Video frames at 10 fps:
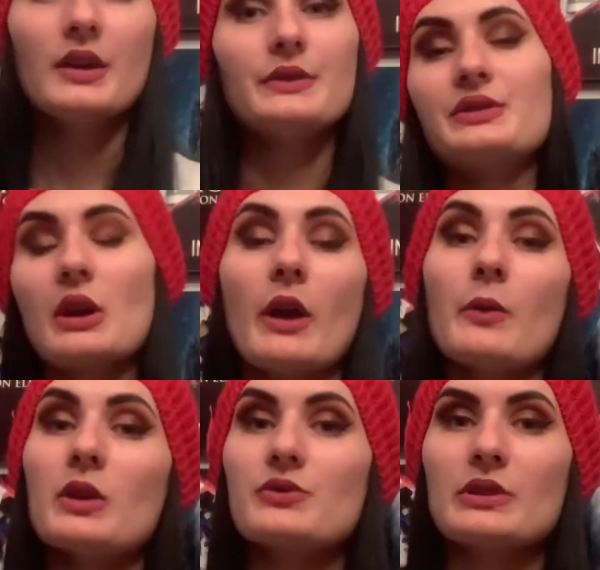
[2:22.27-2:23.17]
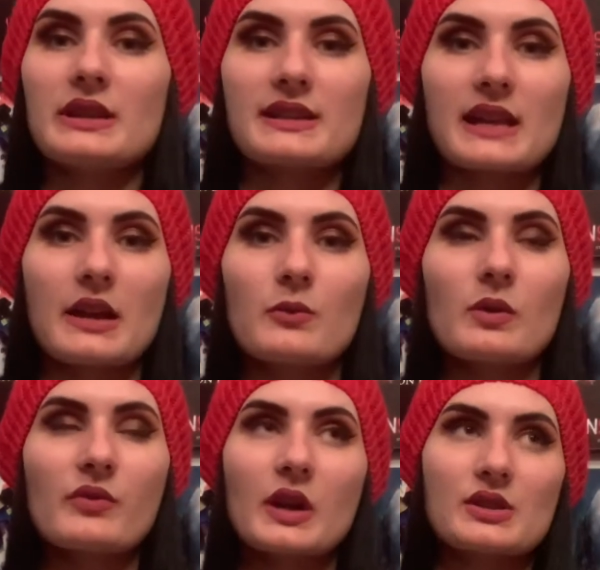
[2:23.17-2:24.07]
So I was really excited
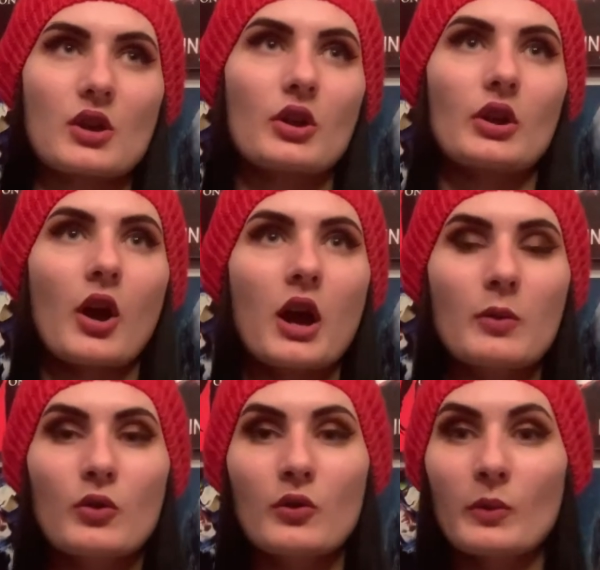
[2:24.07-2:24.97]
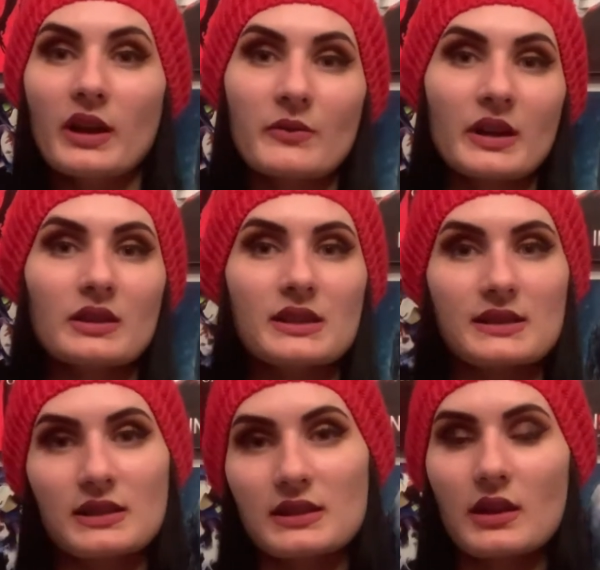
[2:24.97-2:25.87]
whenever I saw it on Audible, and whenever I
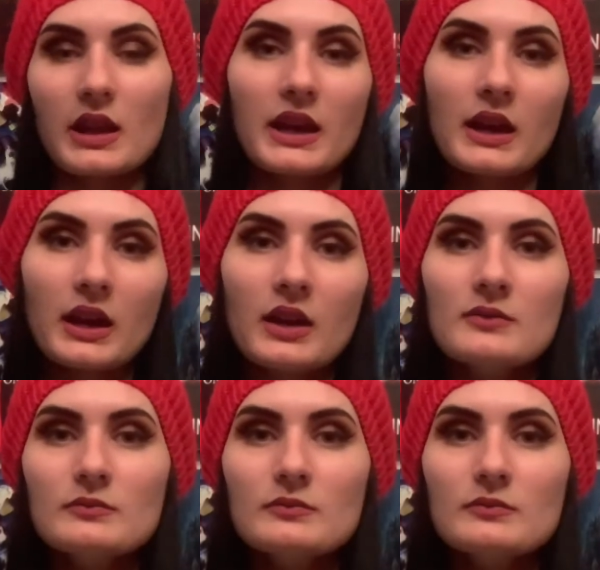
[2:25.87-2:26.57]
listened to like